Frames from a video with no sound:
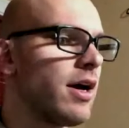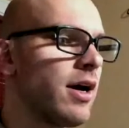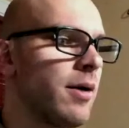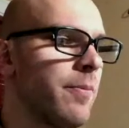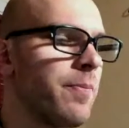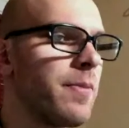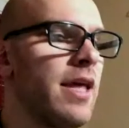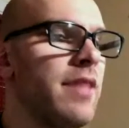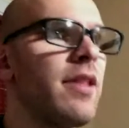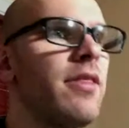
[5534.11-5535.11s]
and
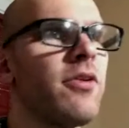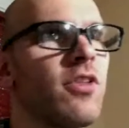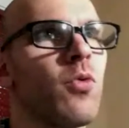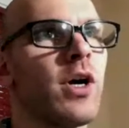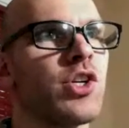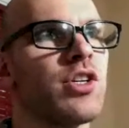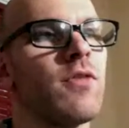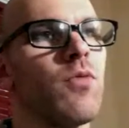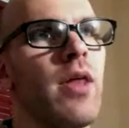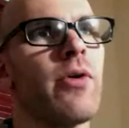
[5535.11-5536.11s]
then there's the question
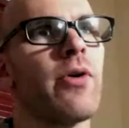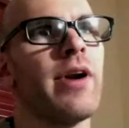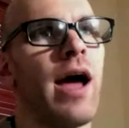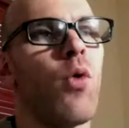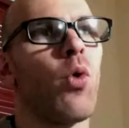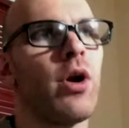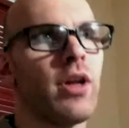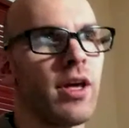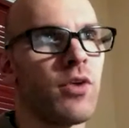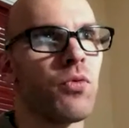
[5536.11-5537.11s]
of whether or not one
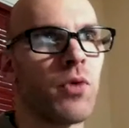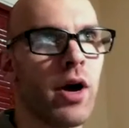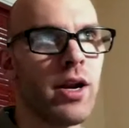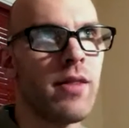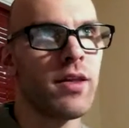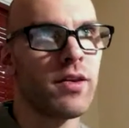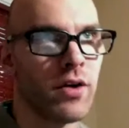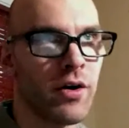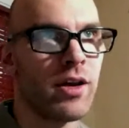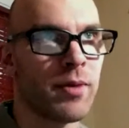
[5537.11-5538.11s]
can run this
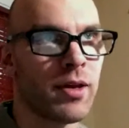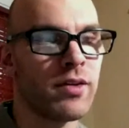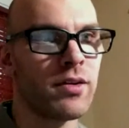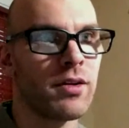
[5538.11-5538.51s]
argument,